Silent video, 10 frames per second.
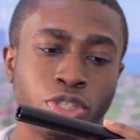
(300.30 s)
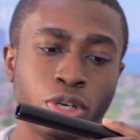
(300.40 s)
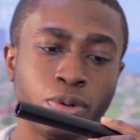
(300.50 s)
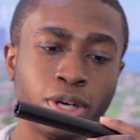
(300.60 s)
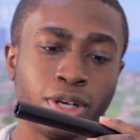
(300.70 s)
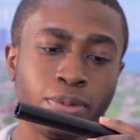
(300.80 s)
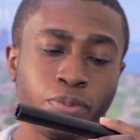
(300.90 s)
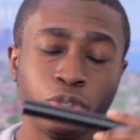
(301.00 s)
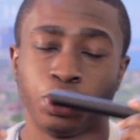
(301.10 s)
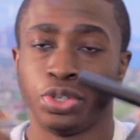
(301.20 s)
So
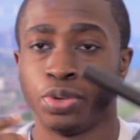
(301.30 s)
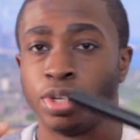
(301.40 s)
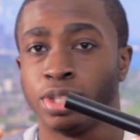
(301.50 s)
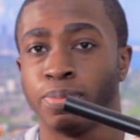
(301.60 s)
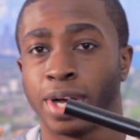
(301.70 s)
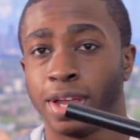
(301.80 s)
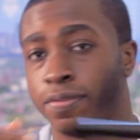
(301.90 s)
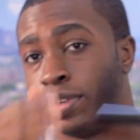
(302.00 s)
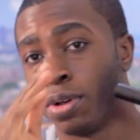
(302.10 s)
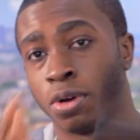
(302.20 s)
what you do need to buy,
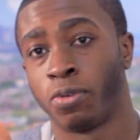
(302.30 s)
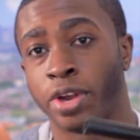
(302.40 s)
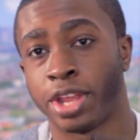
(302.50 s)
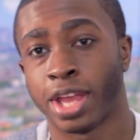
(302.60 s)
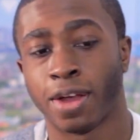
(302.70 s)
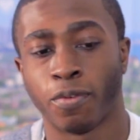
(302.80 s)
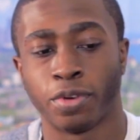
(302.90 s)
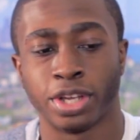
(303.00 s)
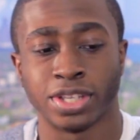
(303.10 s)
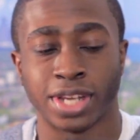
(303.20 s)
if you don't already have
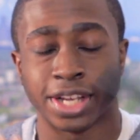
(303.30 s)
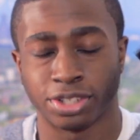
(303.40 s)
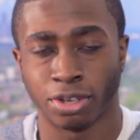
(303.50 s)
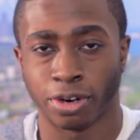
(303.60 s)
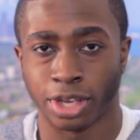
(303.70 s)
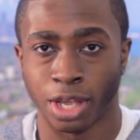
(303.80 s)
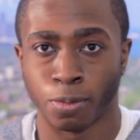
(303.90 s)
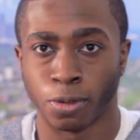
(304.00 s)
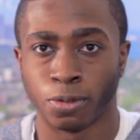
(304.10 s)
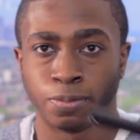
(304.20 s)
one, is an XLR
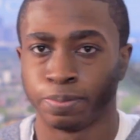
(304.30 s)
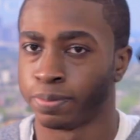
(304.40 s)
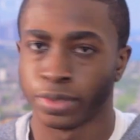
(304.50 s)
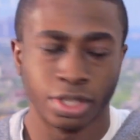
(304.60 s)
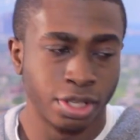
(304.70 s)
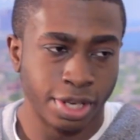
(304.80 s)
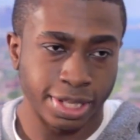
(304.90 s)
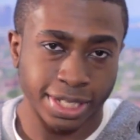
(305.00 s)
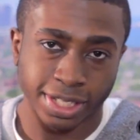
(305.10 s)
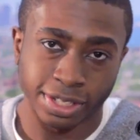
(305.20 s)
cable.
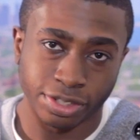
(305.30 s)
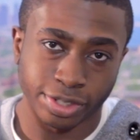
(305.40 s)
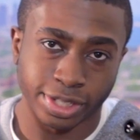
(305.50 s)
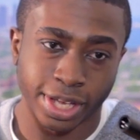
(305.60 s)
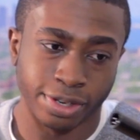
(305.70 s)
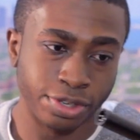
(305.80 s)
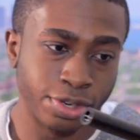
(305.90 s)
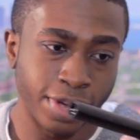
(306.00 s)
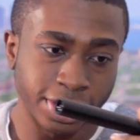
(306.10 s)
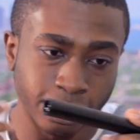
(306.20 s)
and that's industry standard,
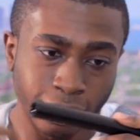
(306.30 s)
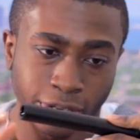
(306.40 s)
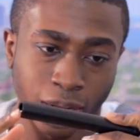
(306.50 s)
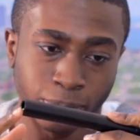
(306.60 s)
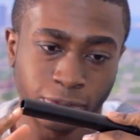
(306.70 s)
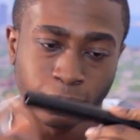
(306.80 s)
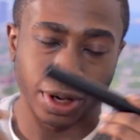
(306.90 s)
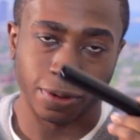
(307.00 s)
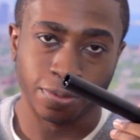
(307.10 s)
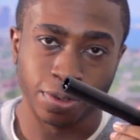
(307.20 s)
XLR cables for
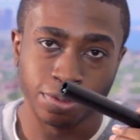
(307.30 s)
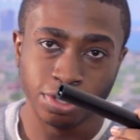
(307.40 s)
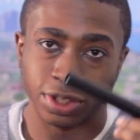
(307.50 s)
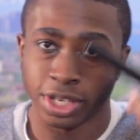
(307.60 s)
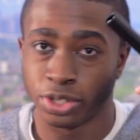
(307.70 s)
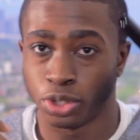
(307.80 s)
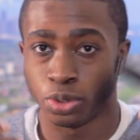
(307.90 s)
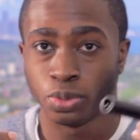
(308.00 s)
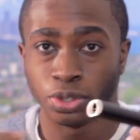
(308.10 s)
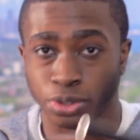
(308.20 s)
microphones
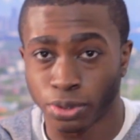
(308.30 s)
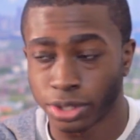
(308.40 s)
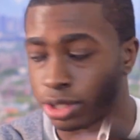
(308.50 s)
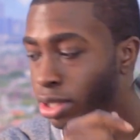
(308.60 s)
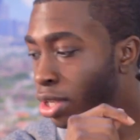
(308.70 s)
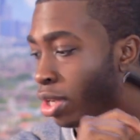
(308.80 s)
into your source.